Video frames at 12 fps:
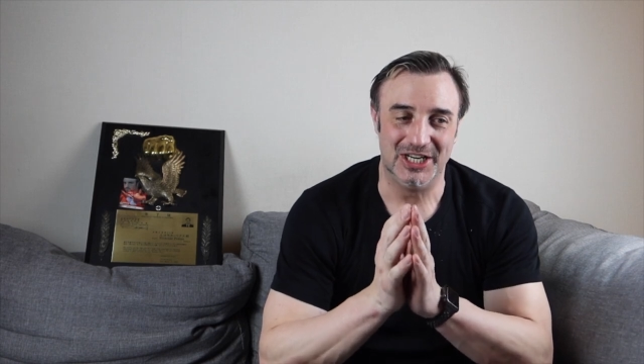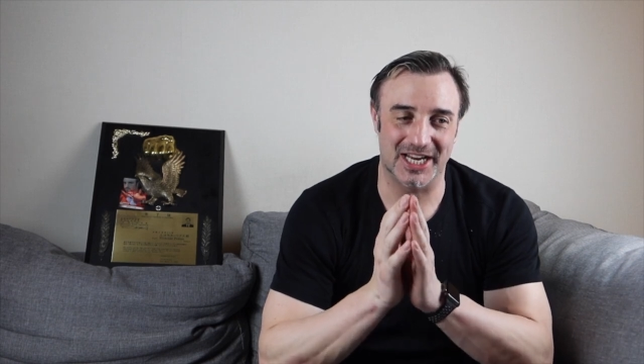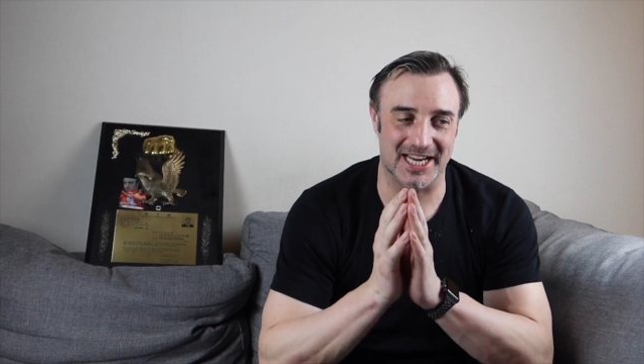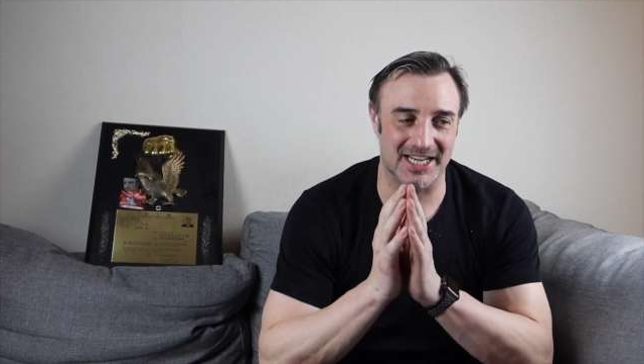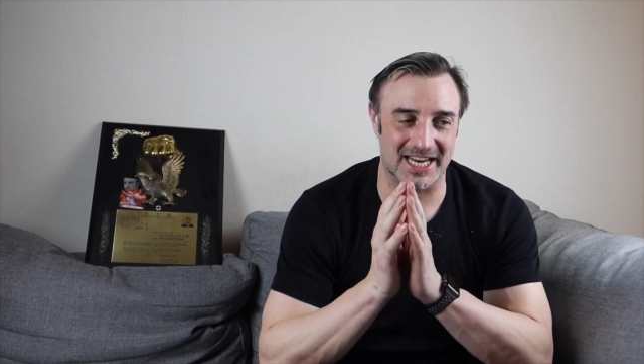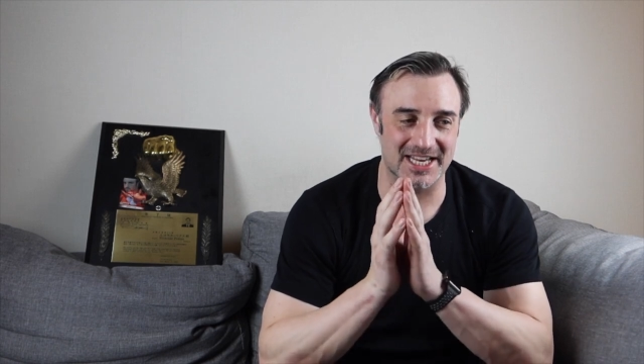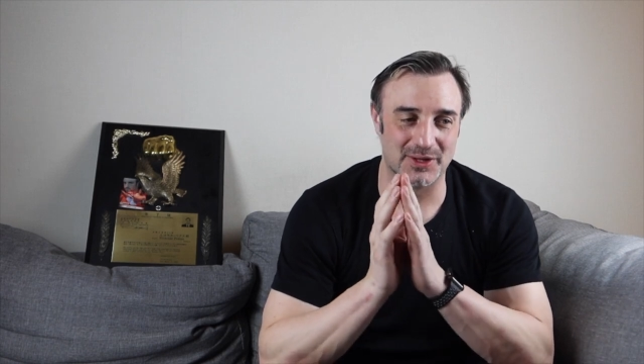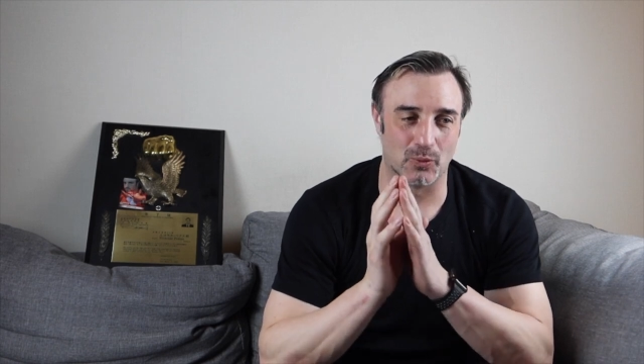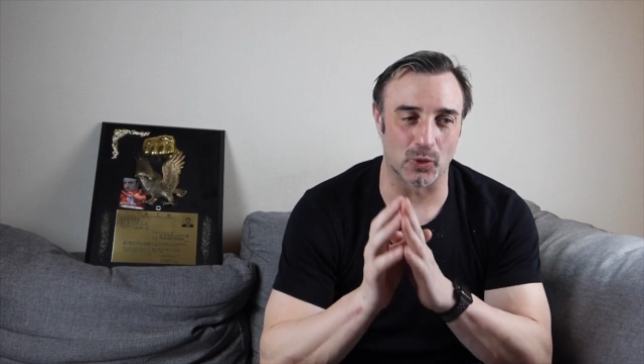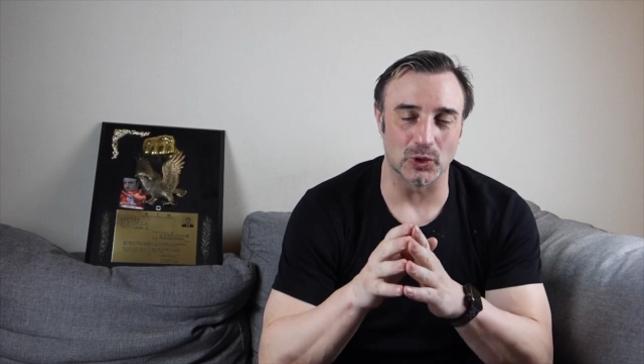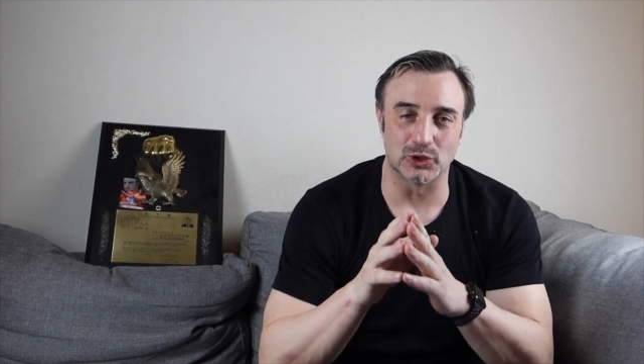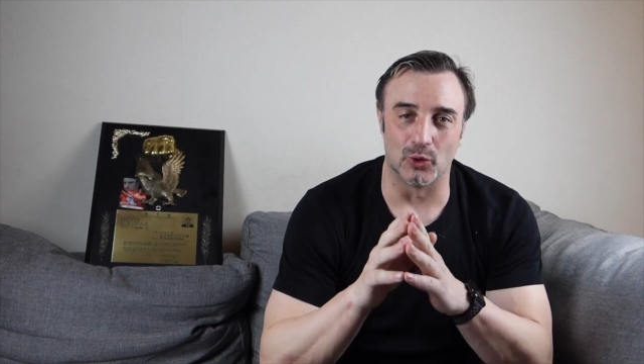And in the
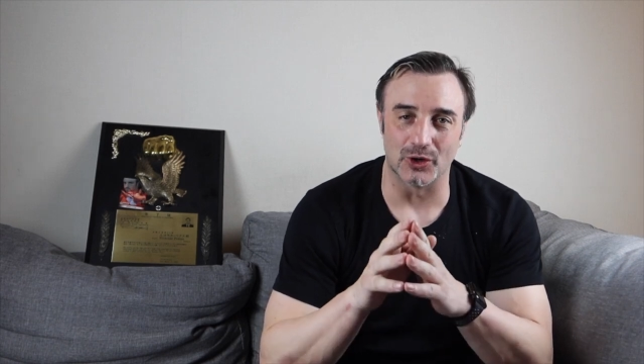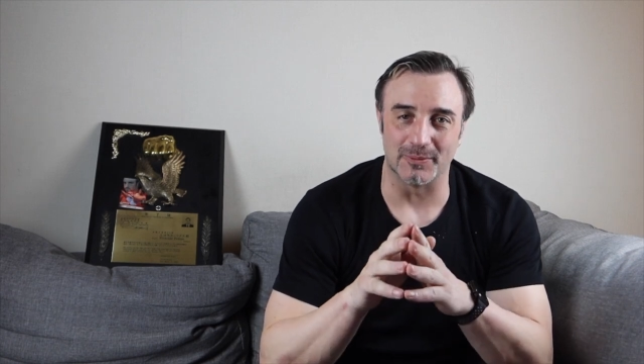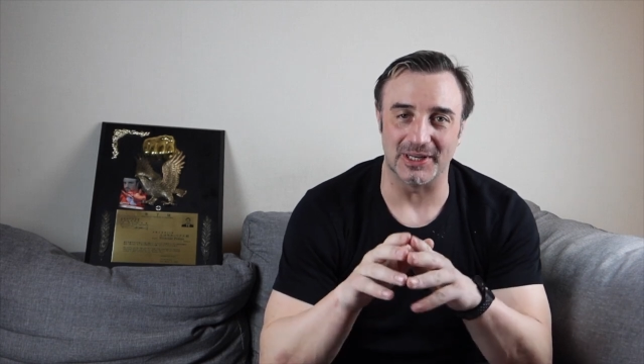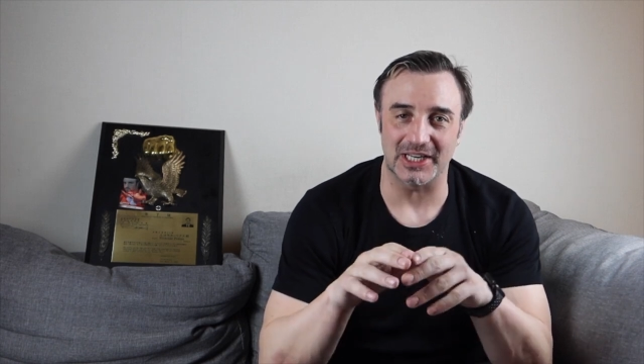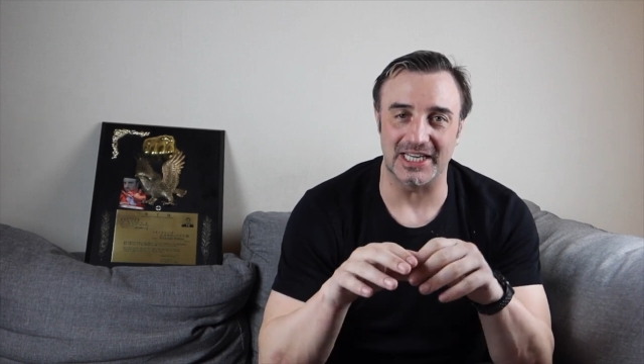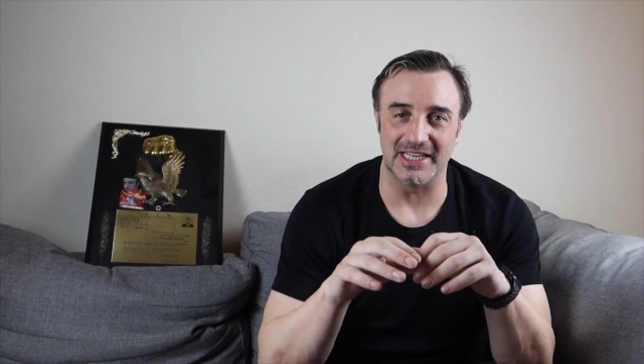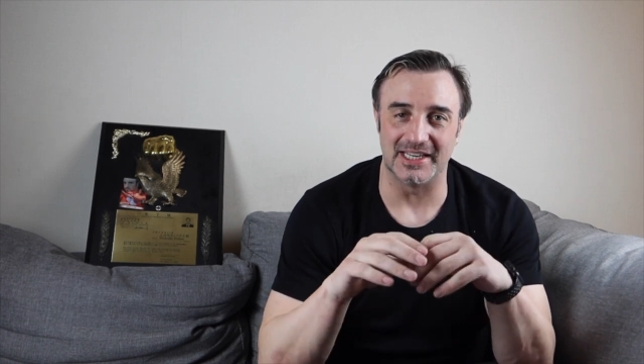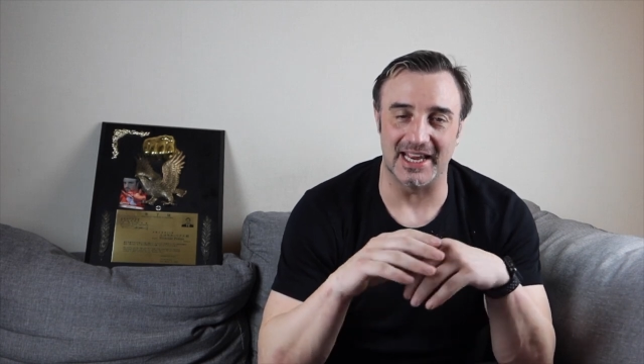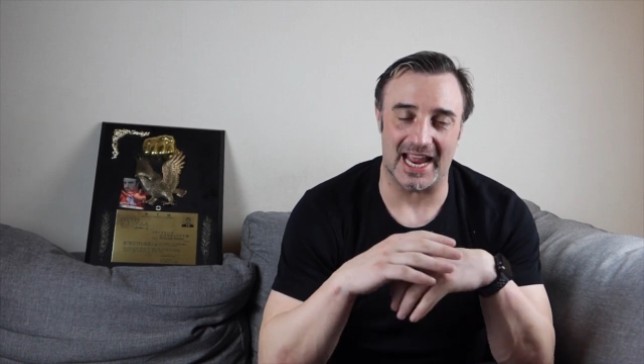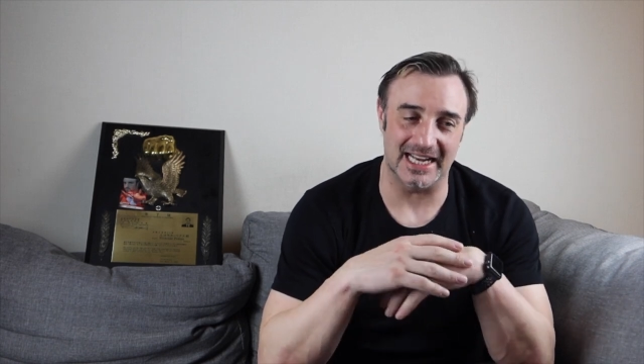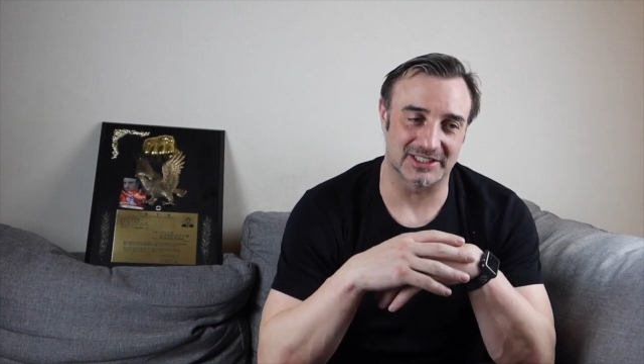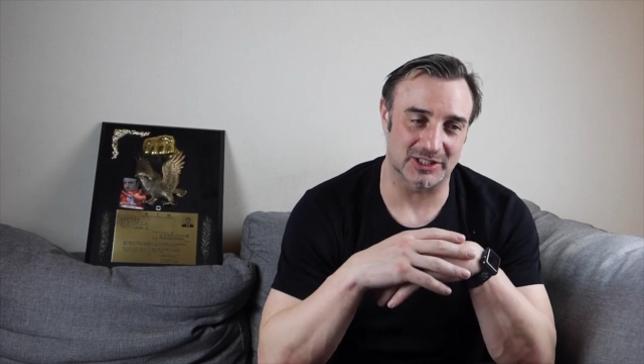world tournament, he
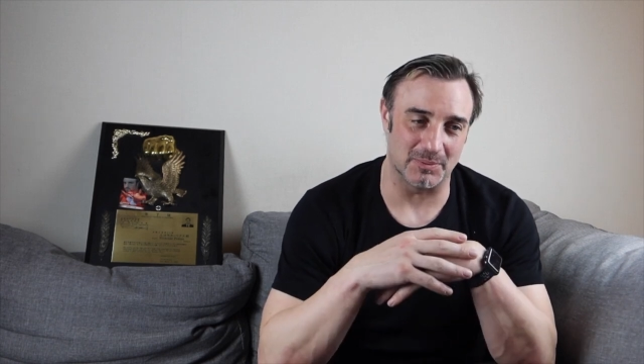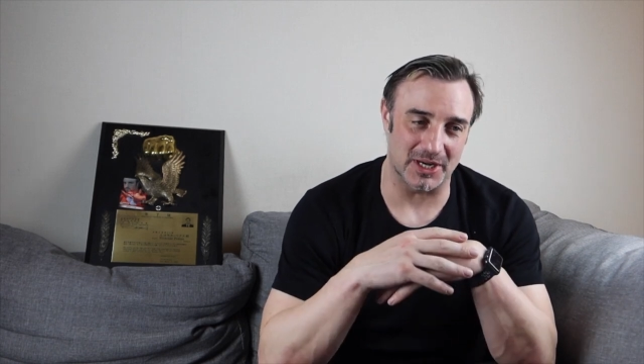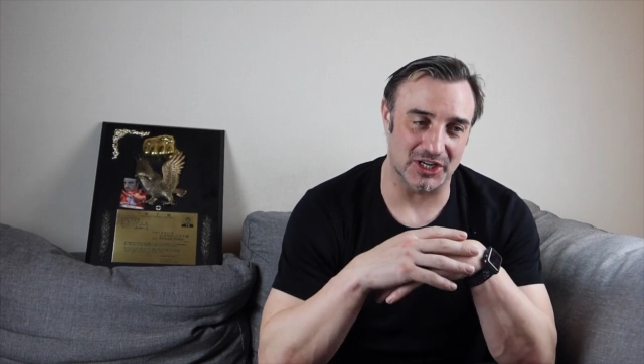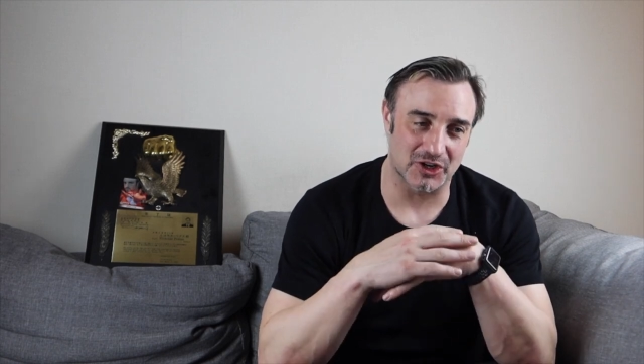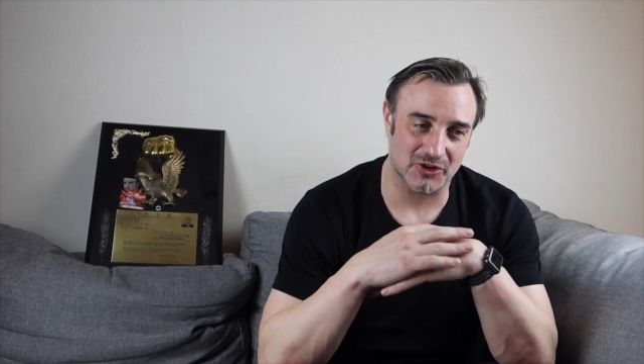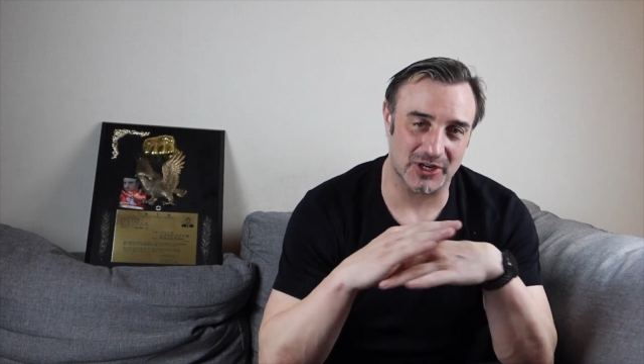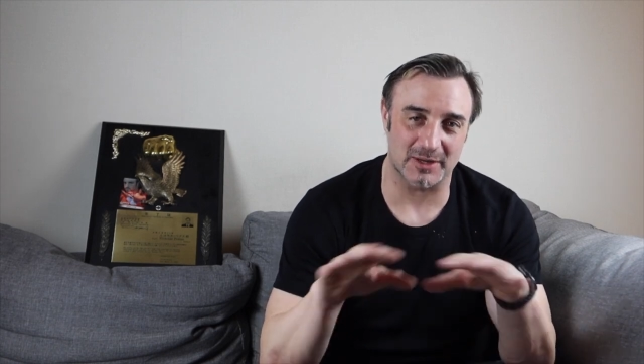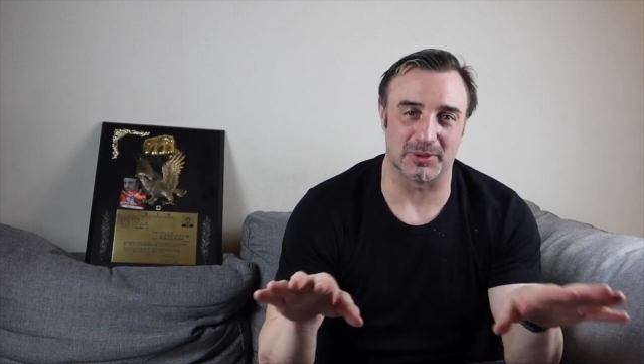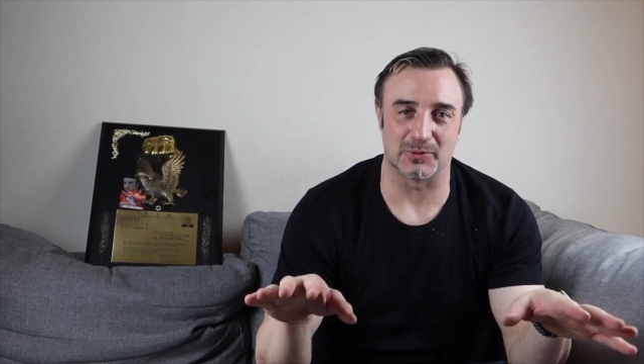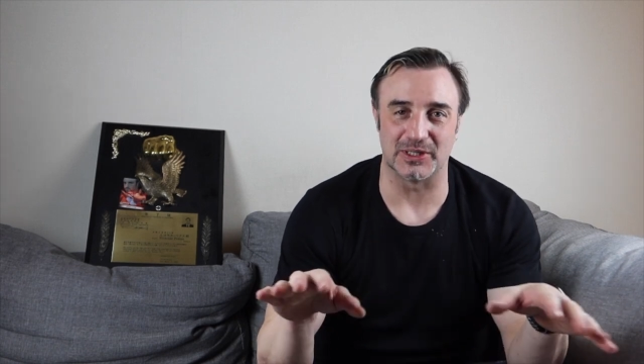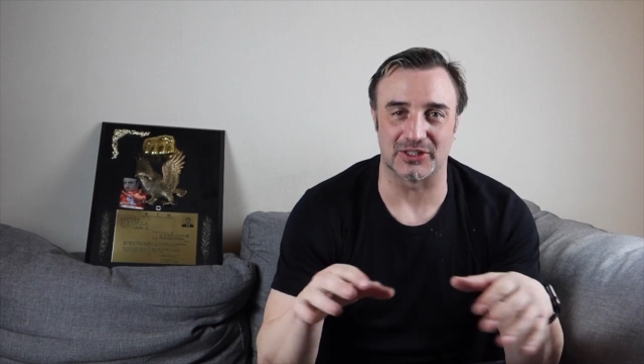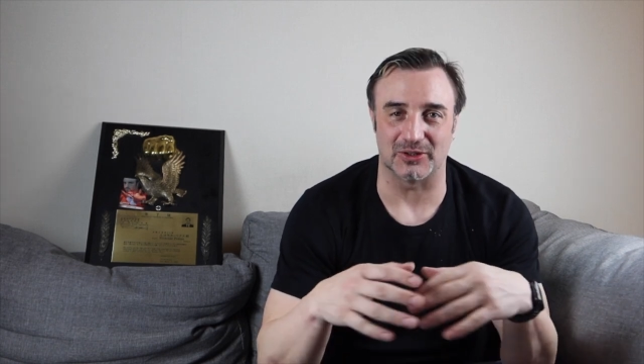had some
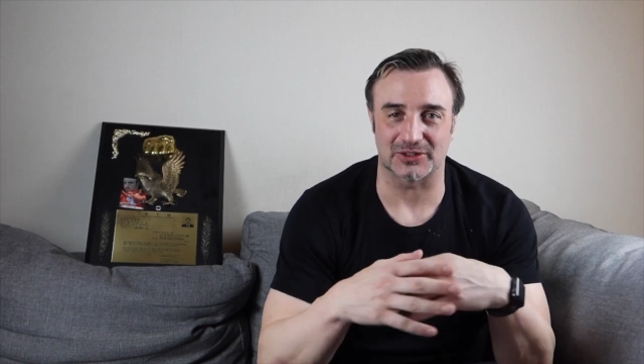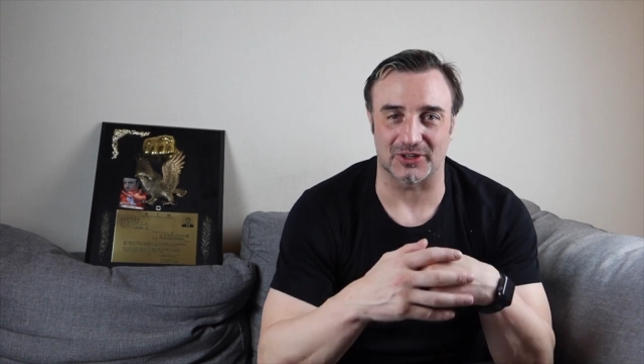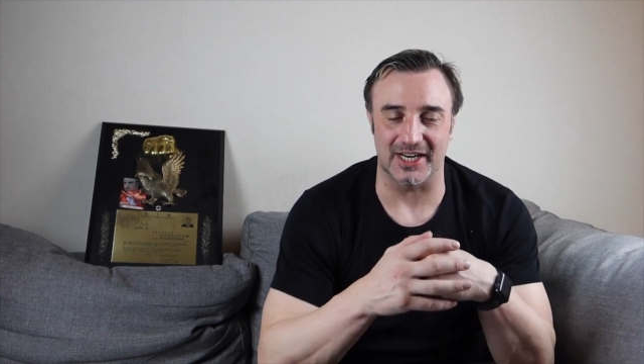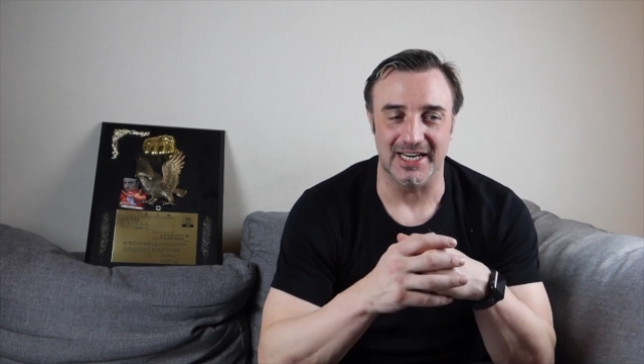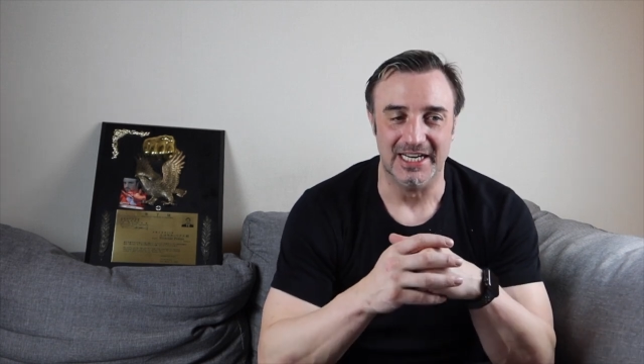incredible results, right?